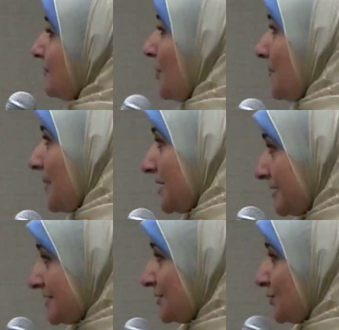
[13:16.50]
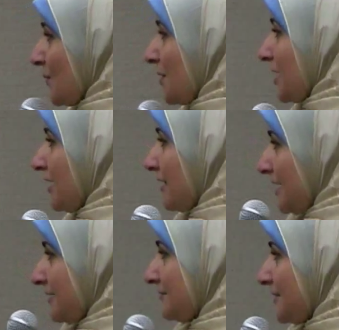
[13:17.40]
from my recent work. I
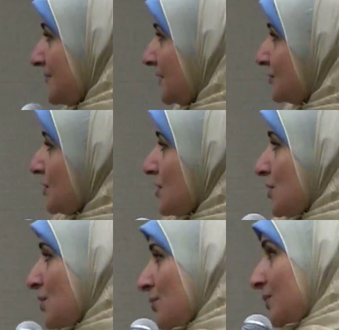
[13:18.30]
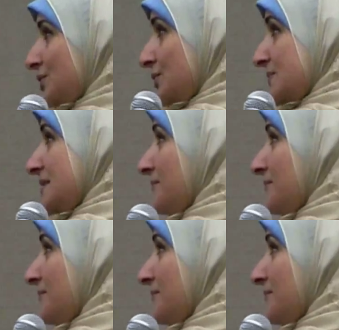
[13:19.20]
like it very much, which using